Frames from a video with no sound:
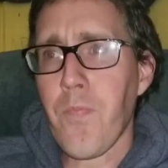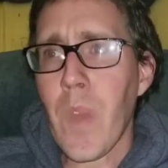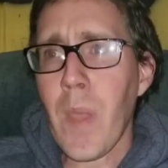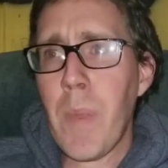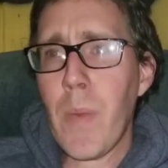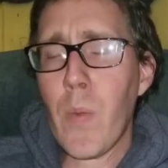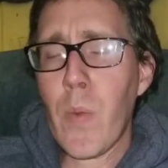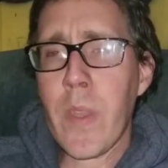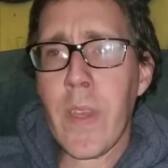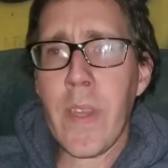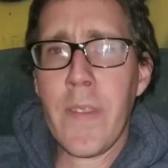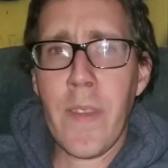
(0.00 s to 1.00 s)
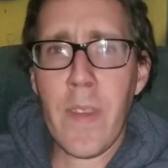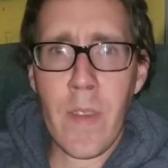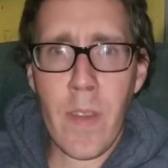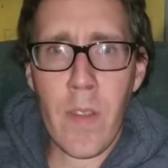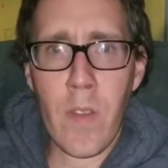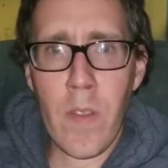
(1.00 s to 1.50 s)
maybe we'll get into a
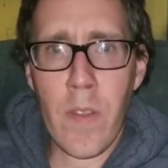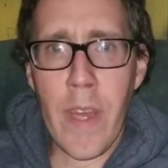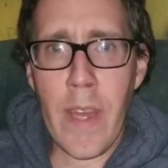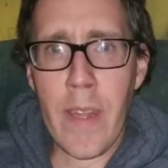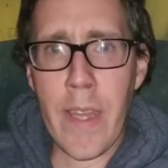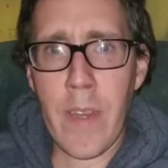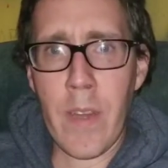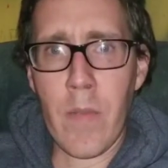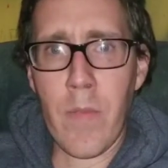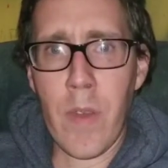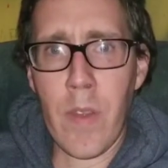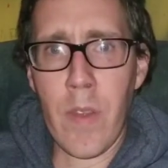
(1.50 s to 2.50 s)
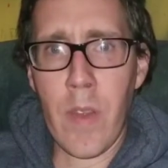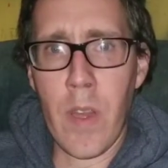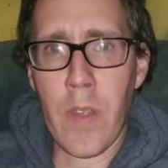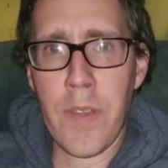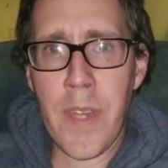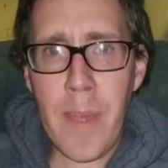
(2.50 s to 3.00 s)
little of that later. But
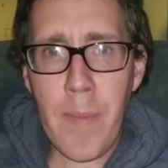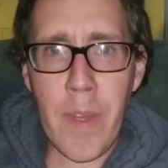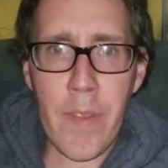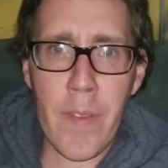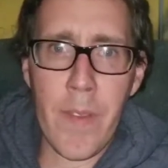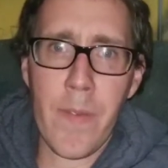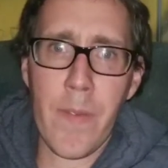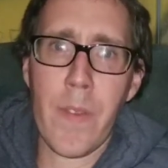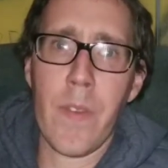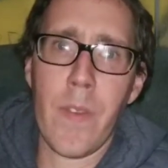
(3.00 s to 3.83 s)
demons.